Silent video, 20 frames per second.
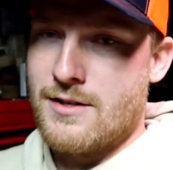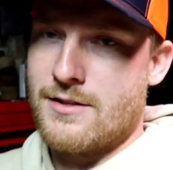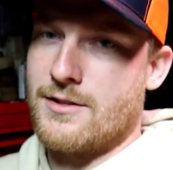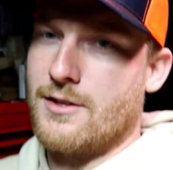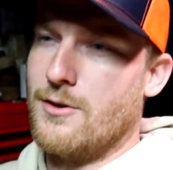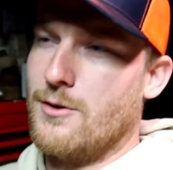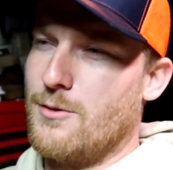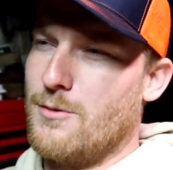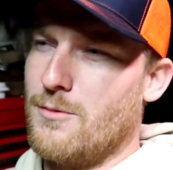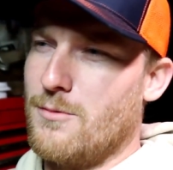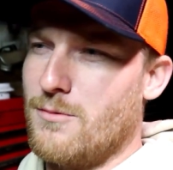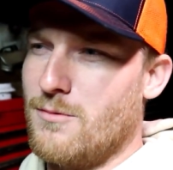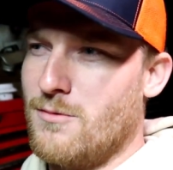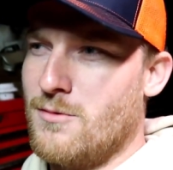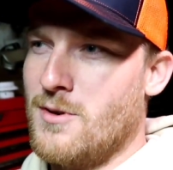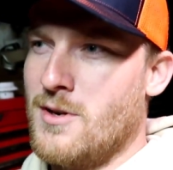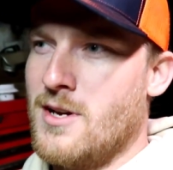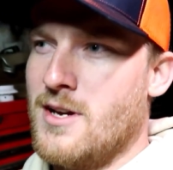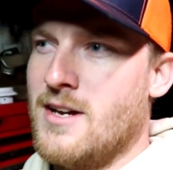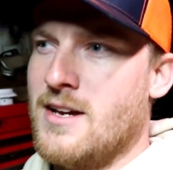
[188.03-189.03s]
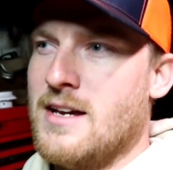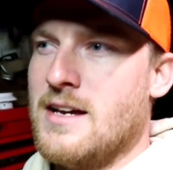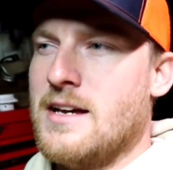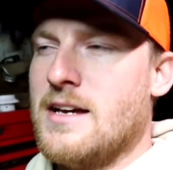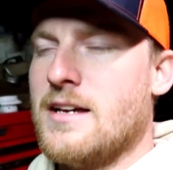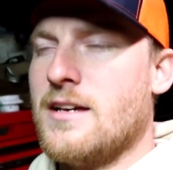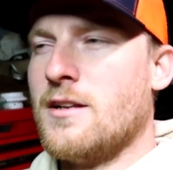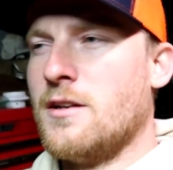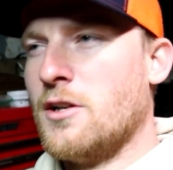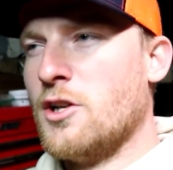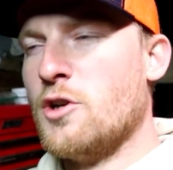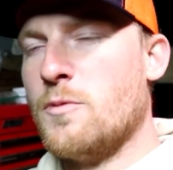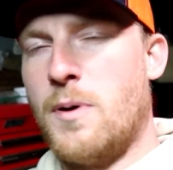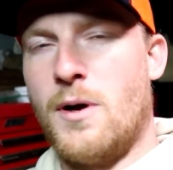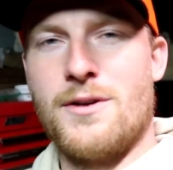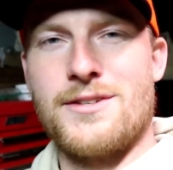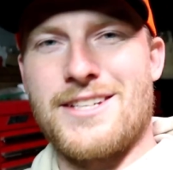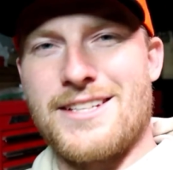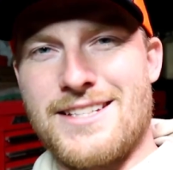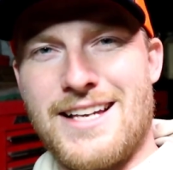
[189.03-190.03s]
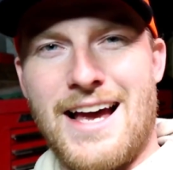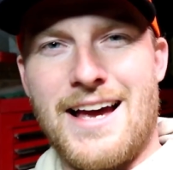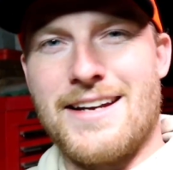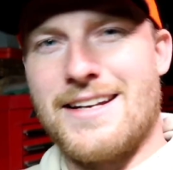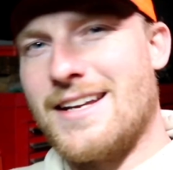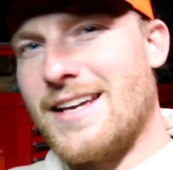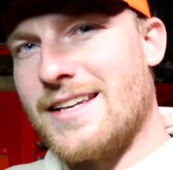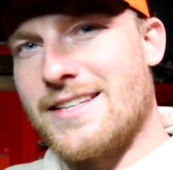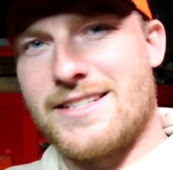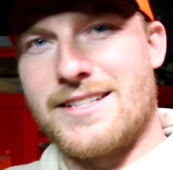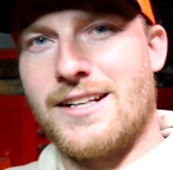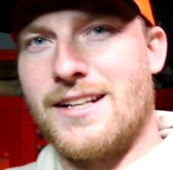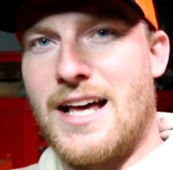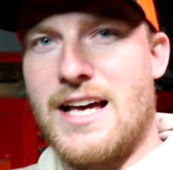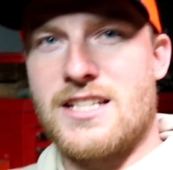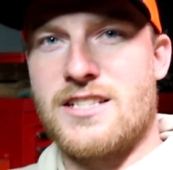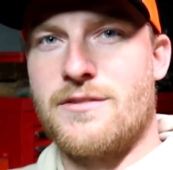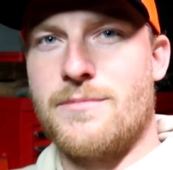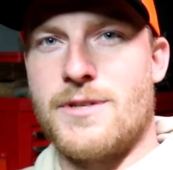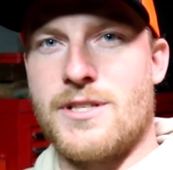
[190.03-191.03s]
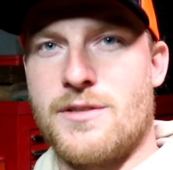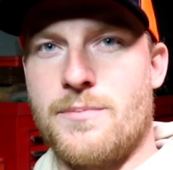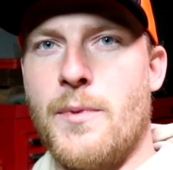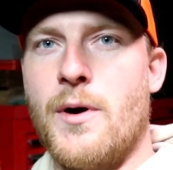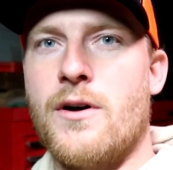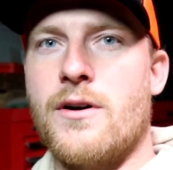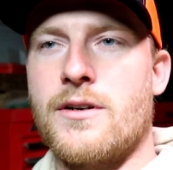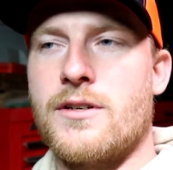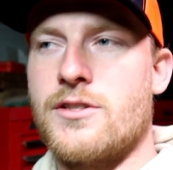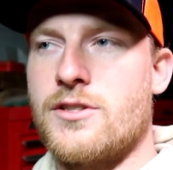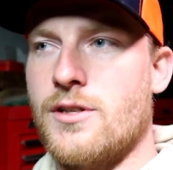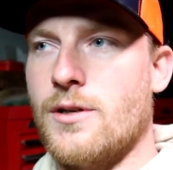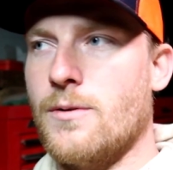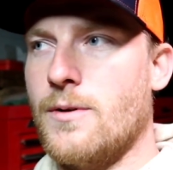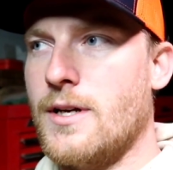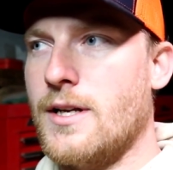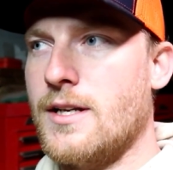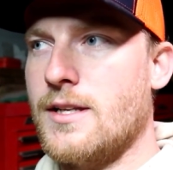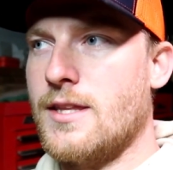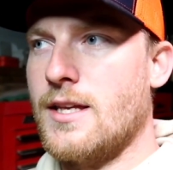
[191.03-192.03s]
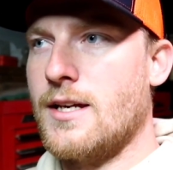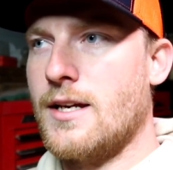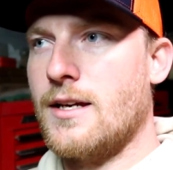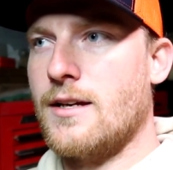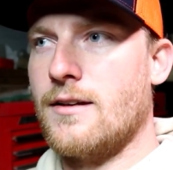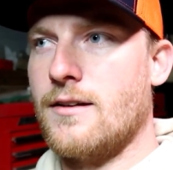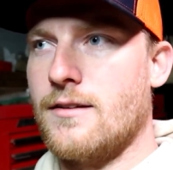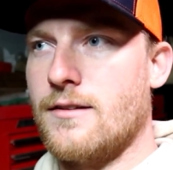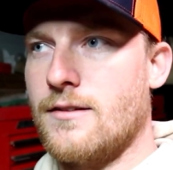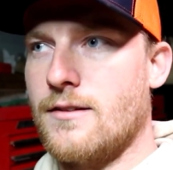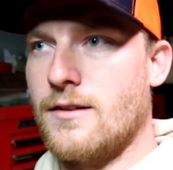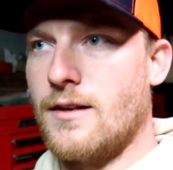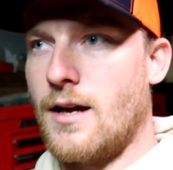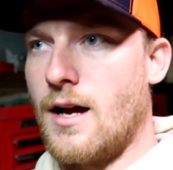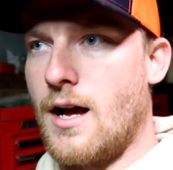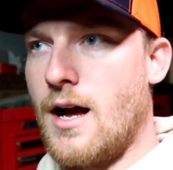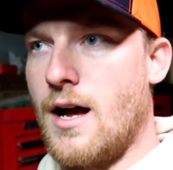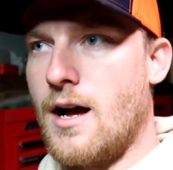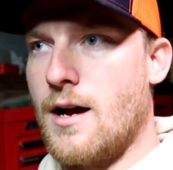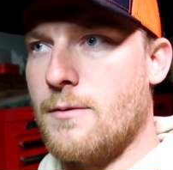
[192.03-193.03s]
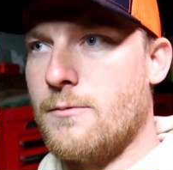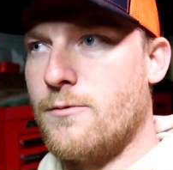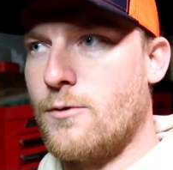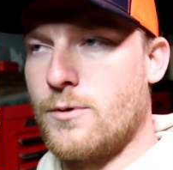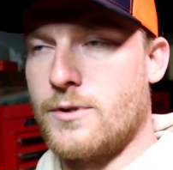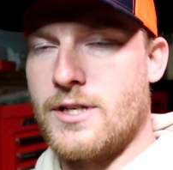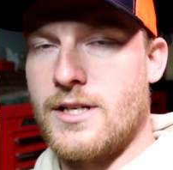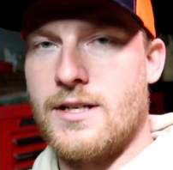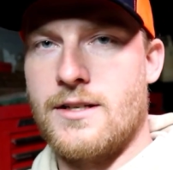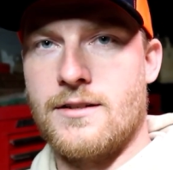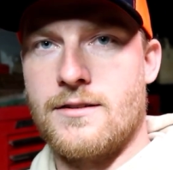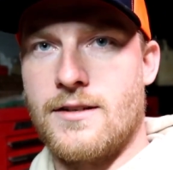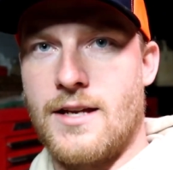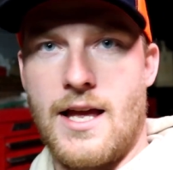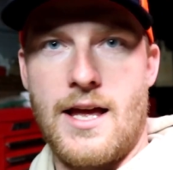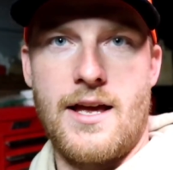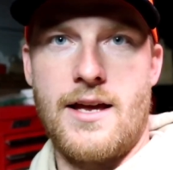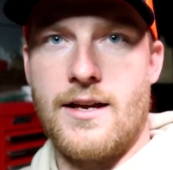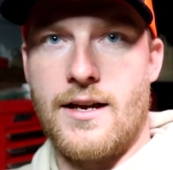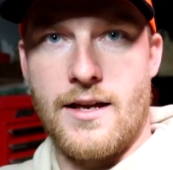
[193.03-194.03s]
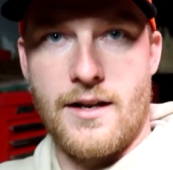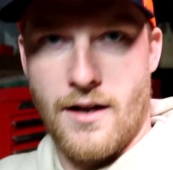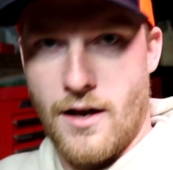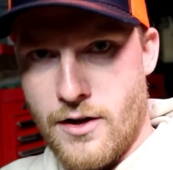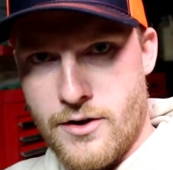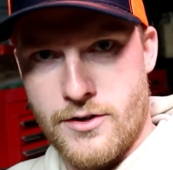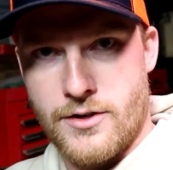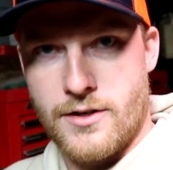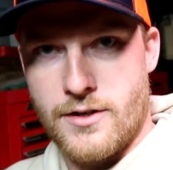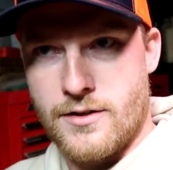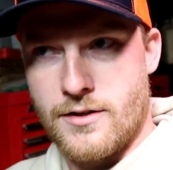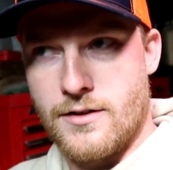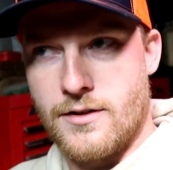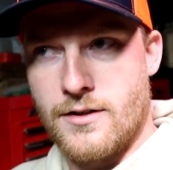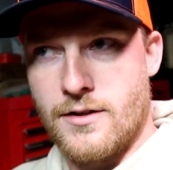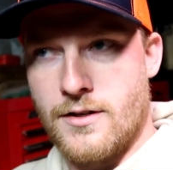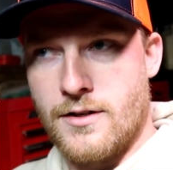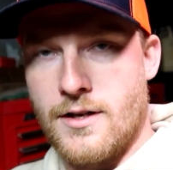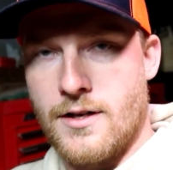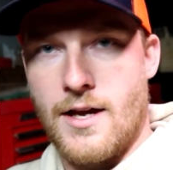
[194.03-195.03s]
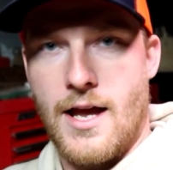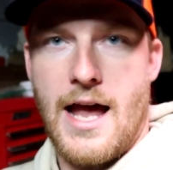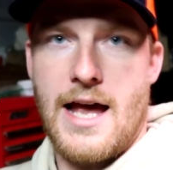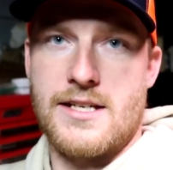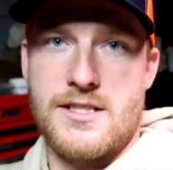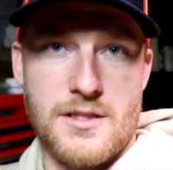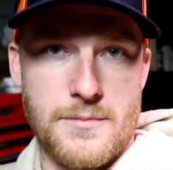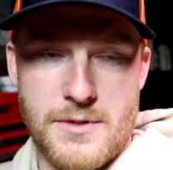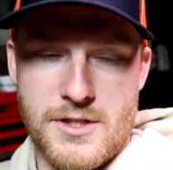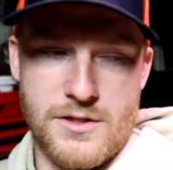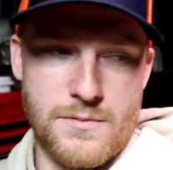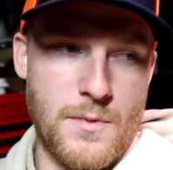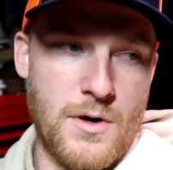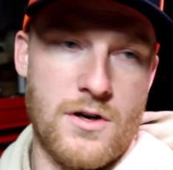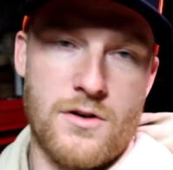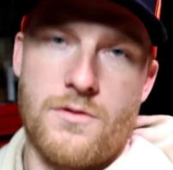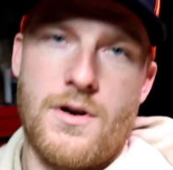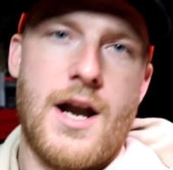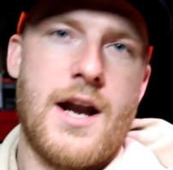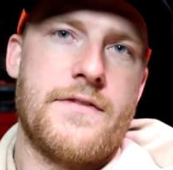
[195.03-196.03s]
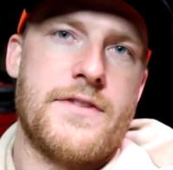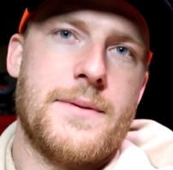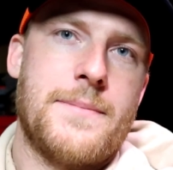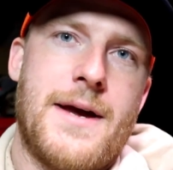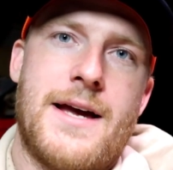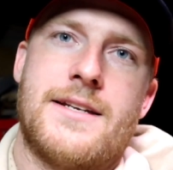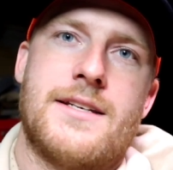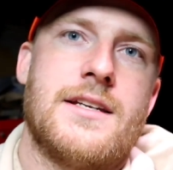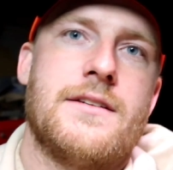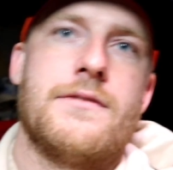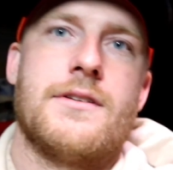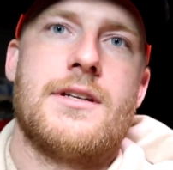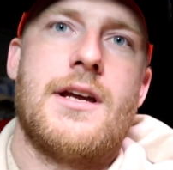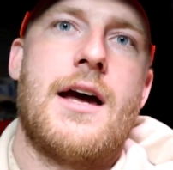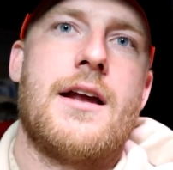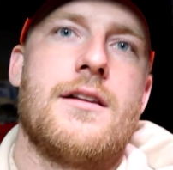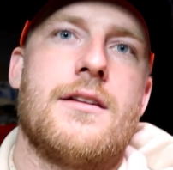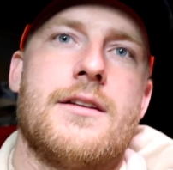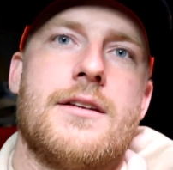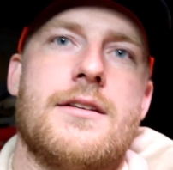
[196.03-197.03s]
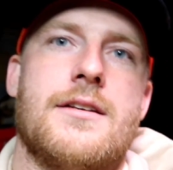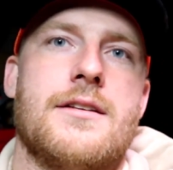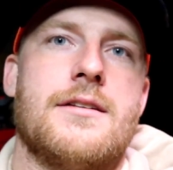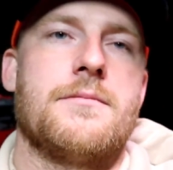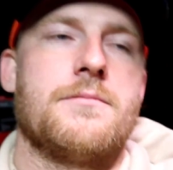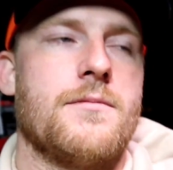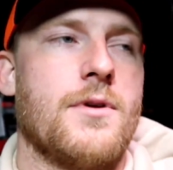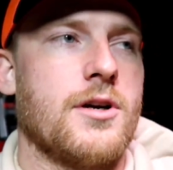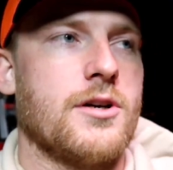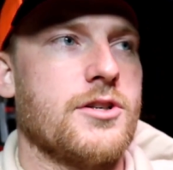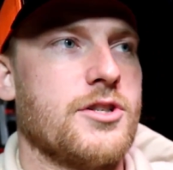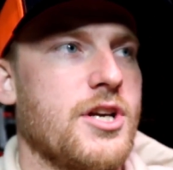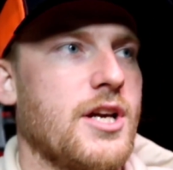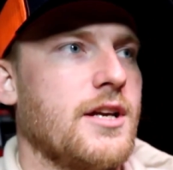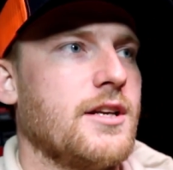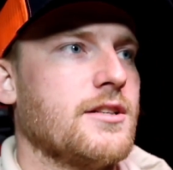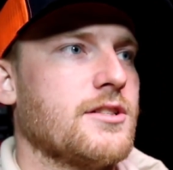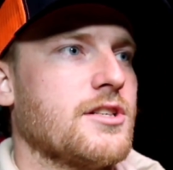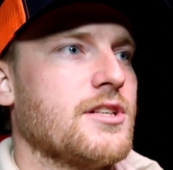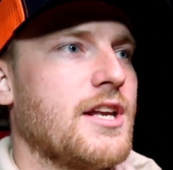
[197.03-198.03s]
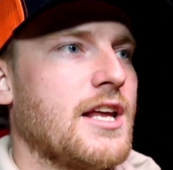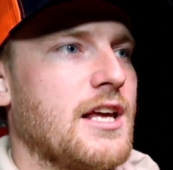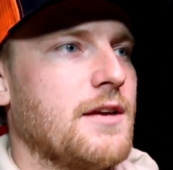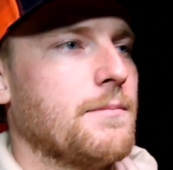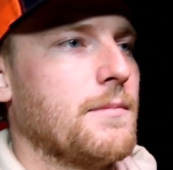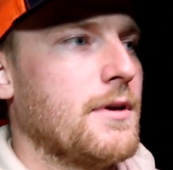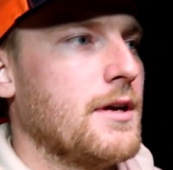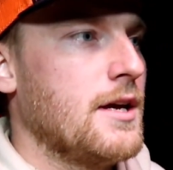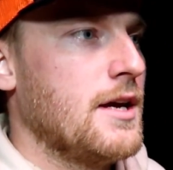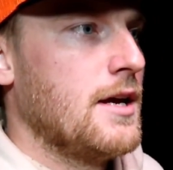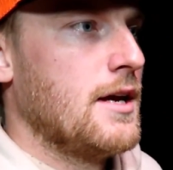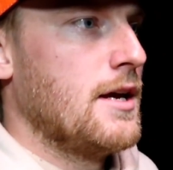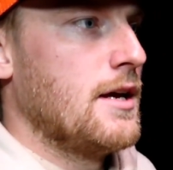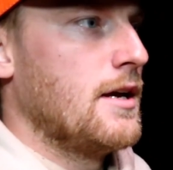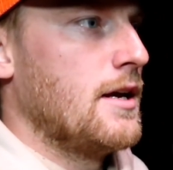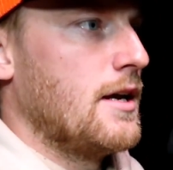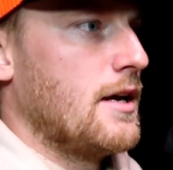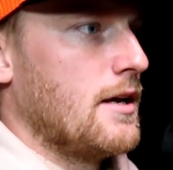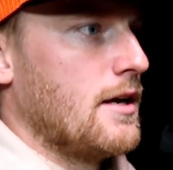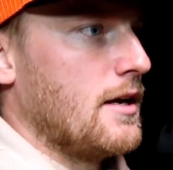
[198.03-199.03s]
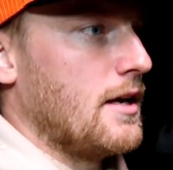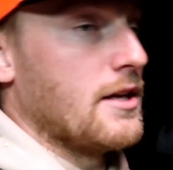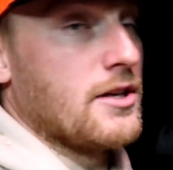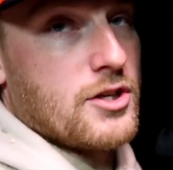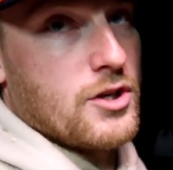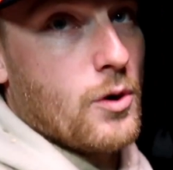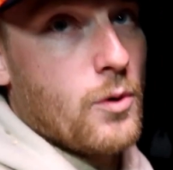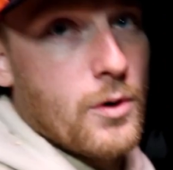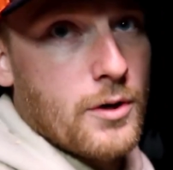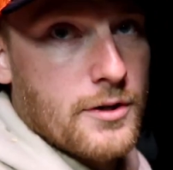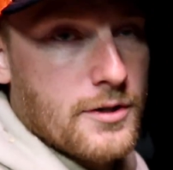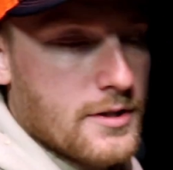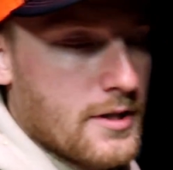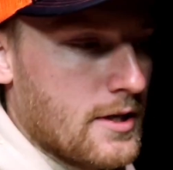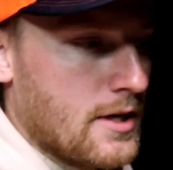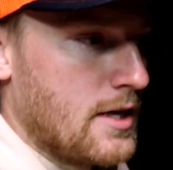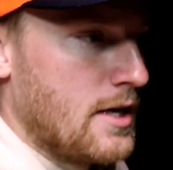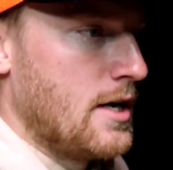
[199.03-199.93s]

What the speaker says: So loopholes aside, it still has to be smogged. So anything 14K and under has to be smogged right off the bat to even title it or change the name into yours.